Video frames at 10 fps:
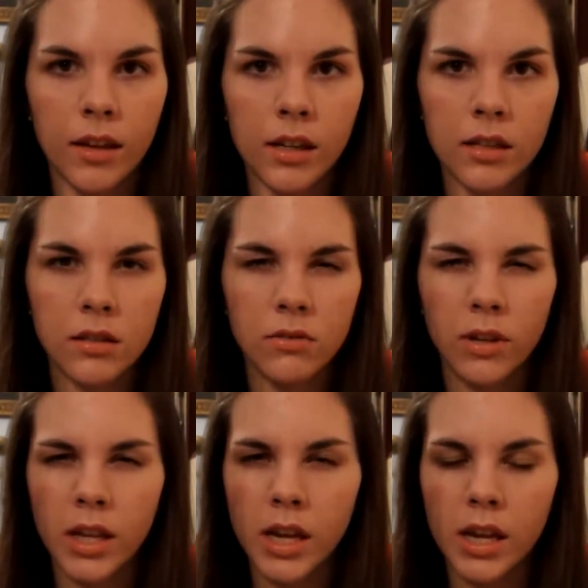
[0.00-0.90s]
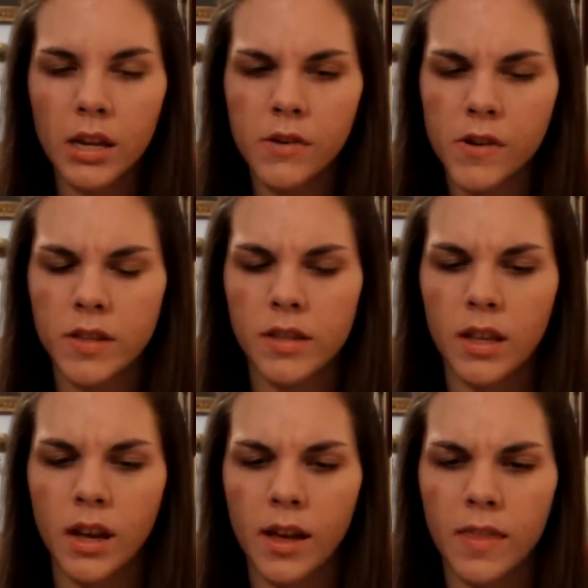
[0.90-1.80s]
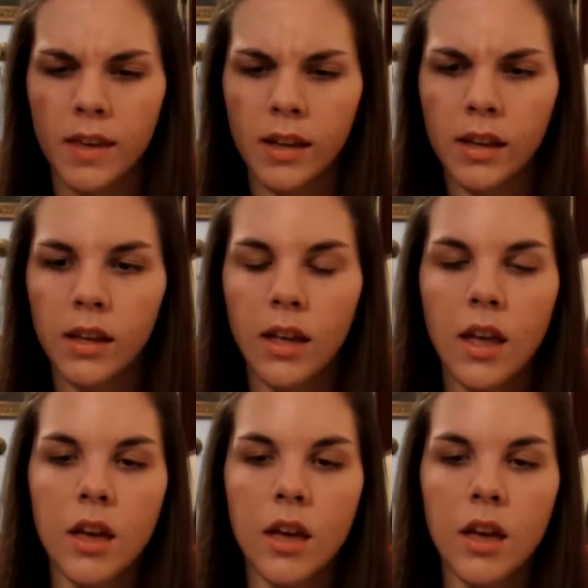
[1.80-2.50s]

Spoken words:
and it's really interesting, I think.